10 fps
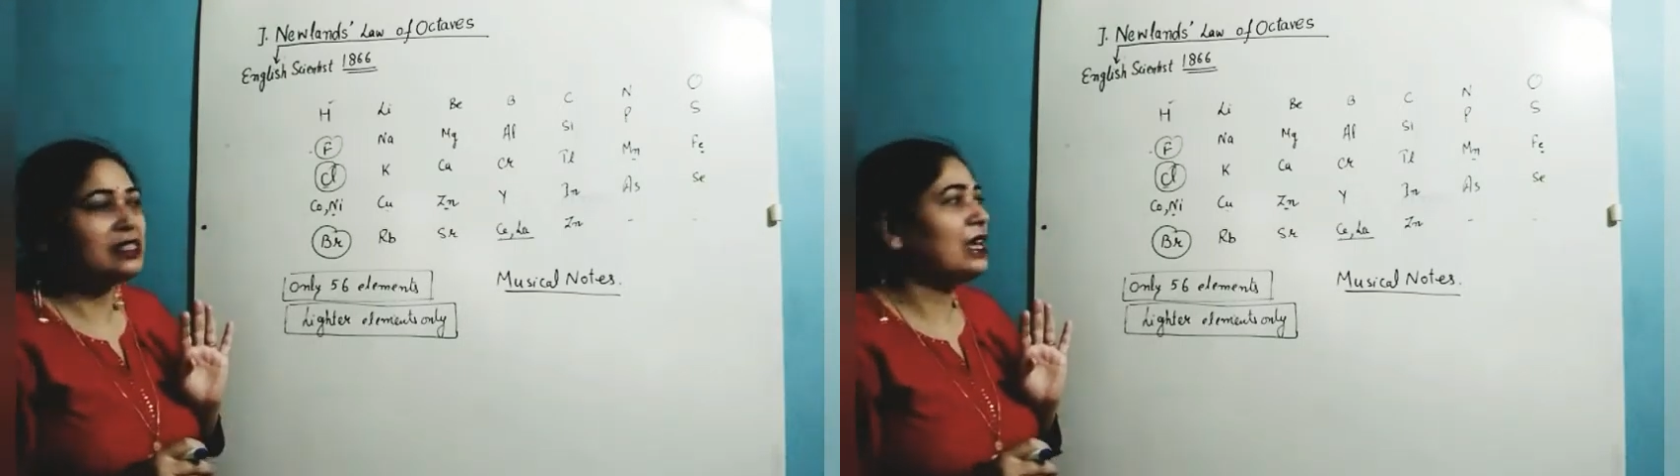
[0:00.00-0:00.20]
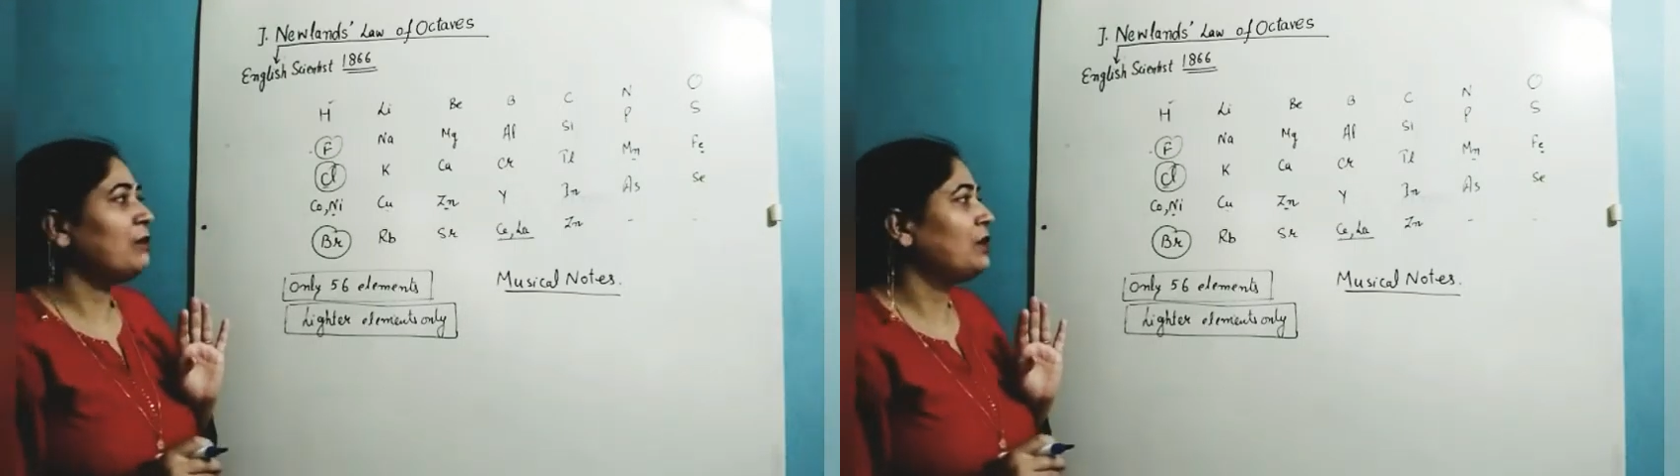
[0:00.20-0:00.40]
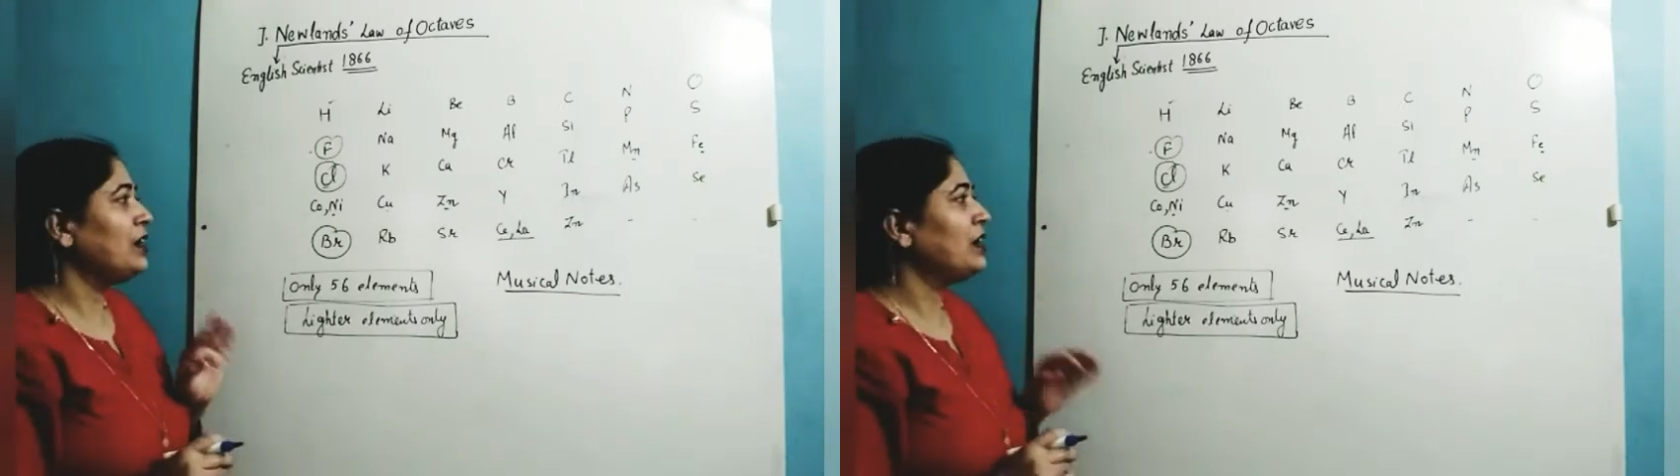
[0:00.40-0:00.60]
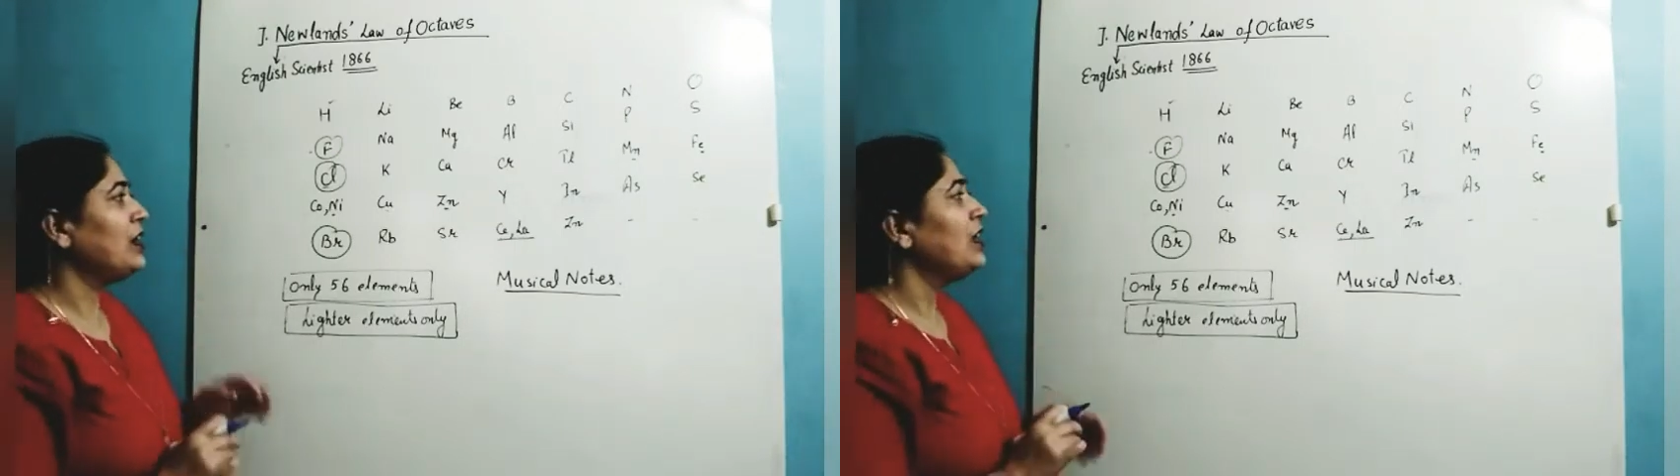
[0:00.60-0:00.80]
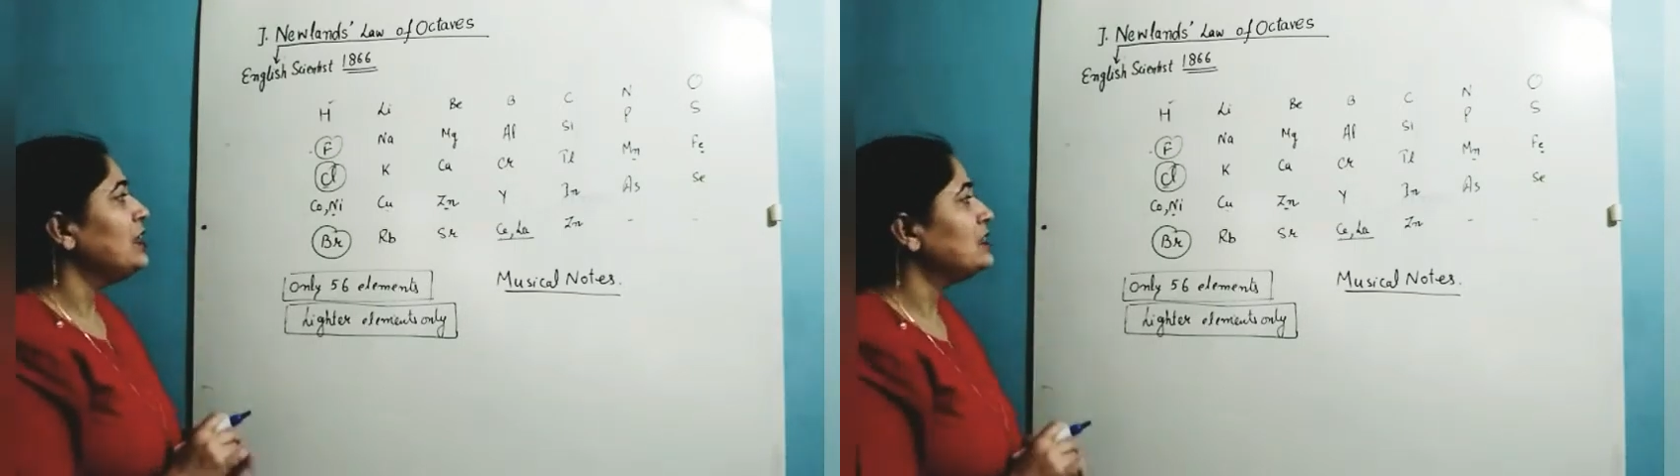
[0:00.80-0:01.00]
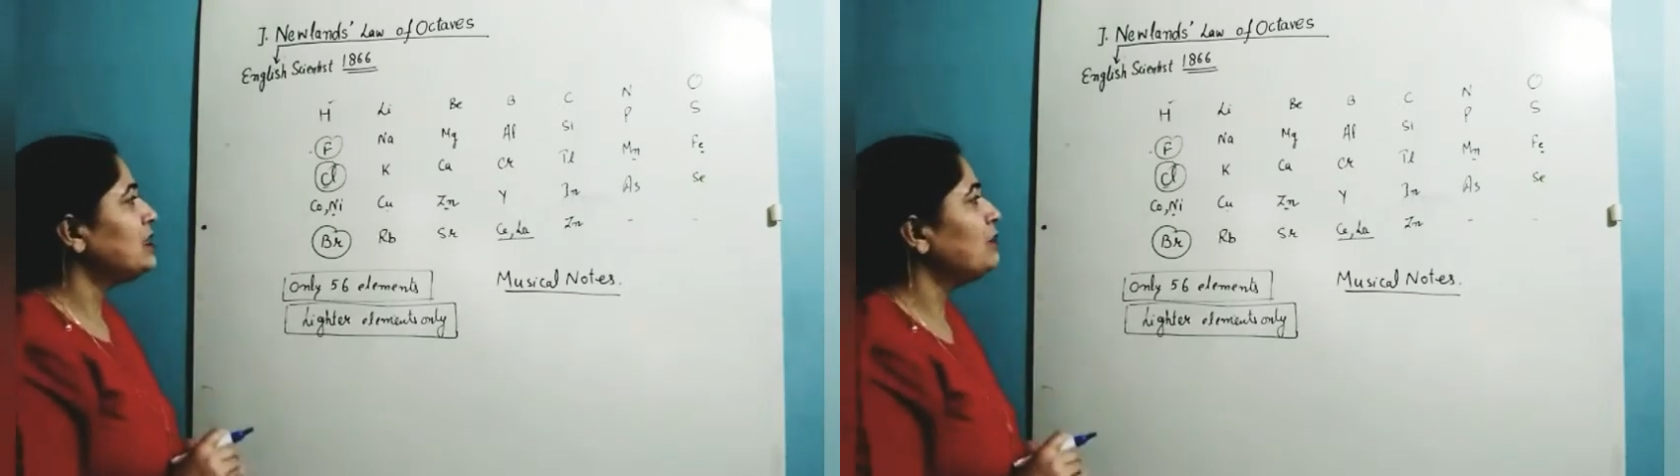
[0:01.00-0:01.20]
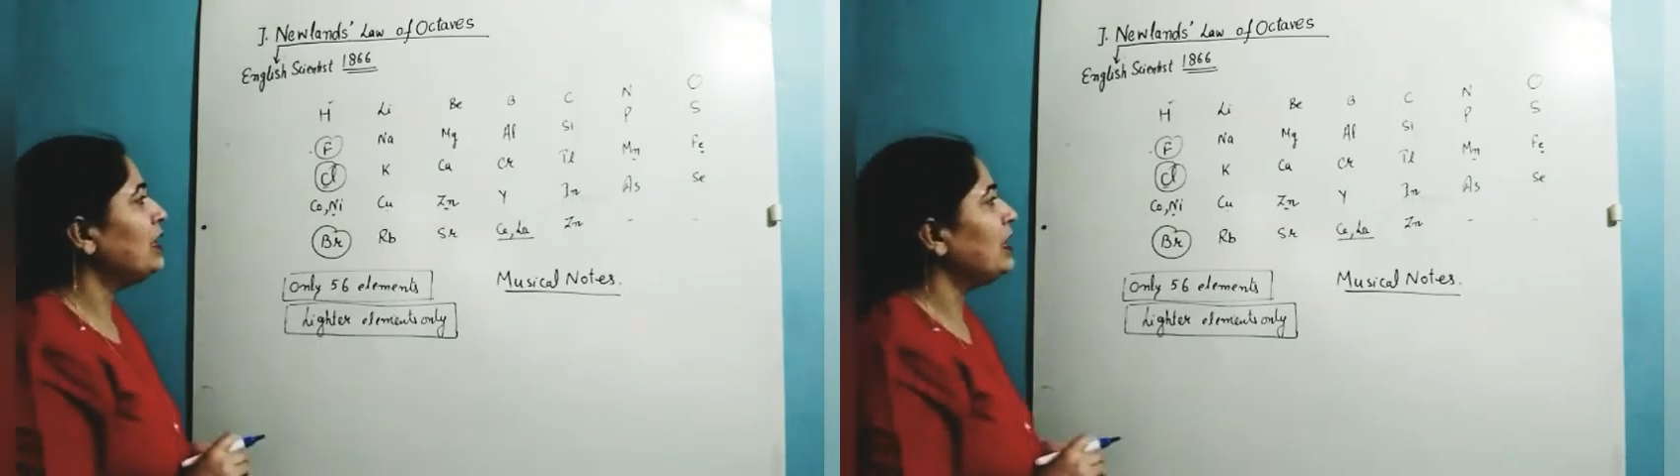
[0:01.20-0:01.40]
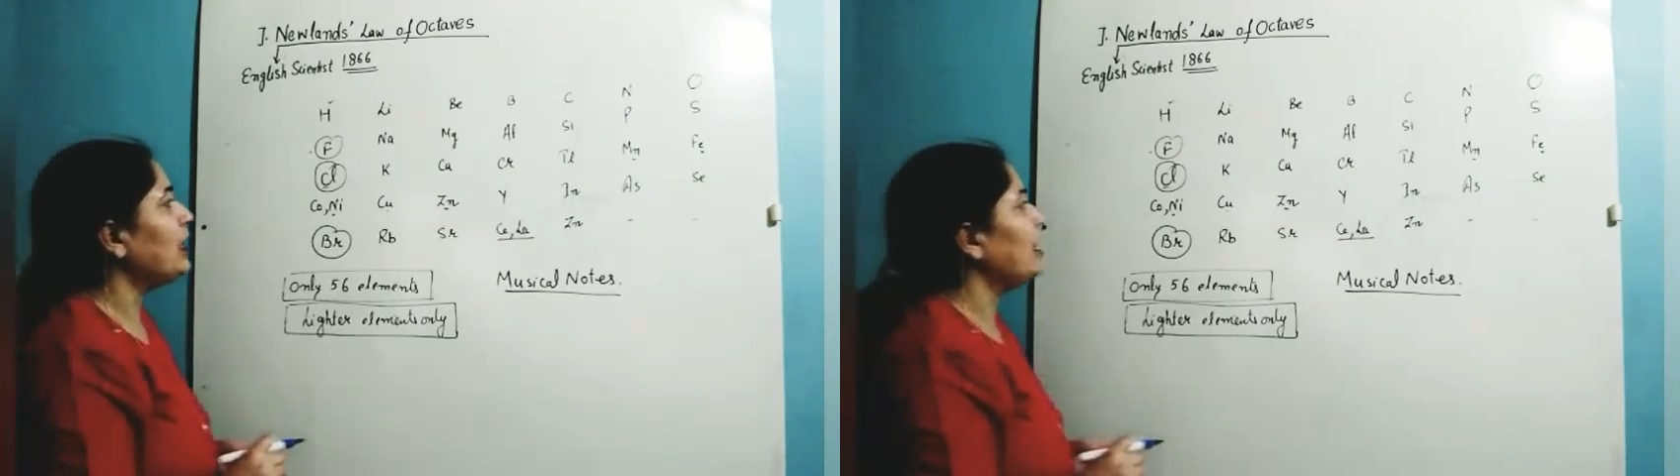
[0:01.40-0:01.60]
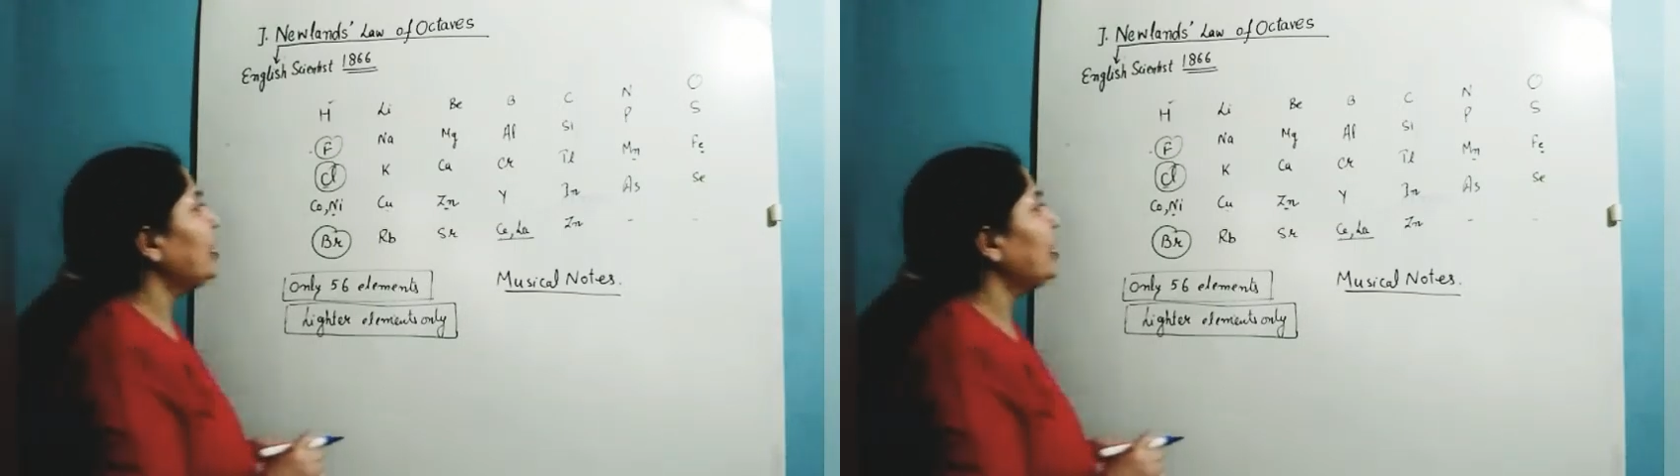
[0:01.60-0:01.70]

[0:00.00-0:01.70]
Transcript: separately. Similarly,